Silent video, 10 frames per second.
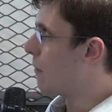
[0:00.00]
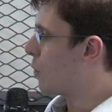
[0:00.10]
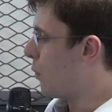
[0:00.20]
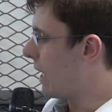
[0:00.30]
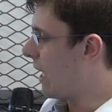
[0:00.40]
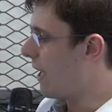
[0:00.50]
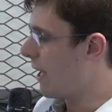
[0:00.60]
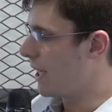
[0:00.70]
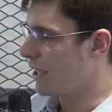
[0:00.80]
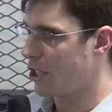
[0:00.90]
quite
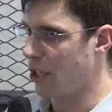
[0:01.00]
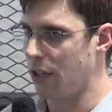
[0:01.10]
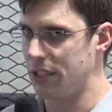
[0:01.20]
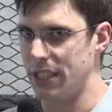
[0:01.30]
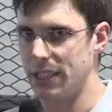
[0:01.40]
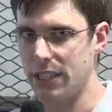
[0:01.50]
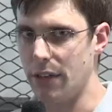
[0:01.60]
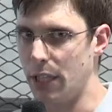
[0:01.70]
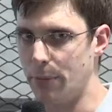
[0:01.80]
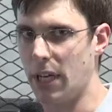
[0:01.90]
high charges.
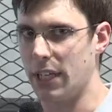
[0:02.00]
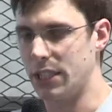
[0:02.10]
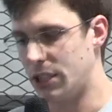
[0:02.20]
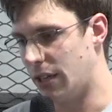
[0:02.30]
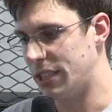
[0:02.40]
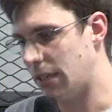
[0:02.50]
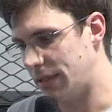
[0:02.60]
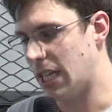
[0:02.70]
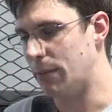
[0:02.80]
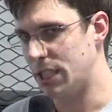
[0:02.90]
So you might get charged
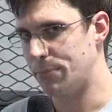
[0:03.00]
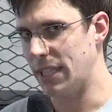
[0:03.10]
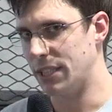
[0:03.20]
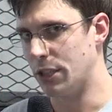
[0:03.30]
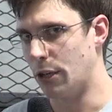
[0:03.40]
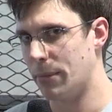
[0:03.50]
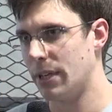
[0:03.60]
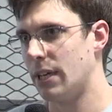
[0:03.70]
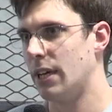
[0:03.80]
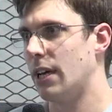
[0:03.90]
every time it spins up
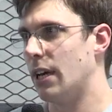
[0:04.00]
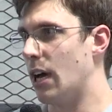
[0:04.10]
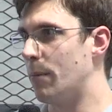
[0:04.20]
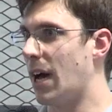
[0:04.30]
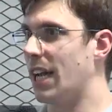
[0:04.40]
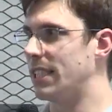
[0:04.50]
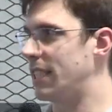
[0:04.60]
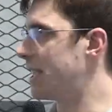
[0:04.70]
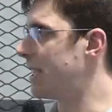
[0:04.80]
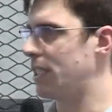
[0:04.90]
and
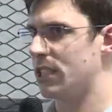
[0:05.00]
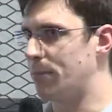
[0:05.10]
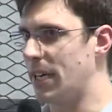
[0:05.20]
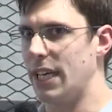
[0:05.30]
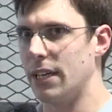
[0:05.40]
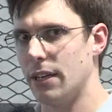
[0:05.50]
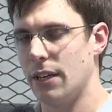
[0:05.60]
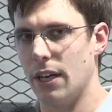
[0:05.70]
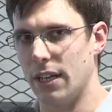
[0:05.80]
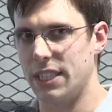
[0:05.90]
is seen to be
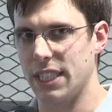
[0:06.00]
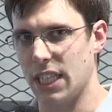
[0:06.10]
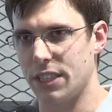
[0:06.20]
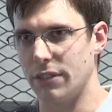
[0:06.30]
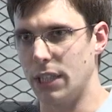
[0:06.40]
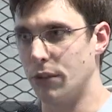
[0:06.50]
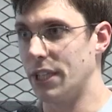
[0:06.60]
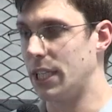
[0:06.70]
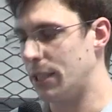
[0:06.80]
successfully running.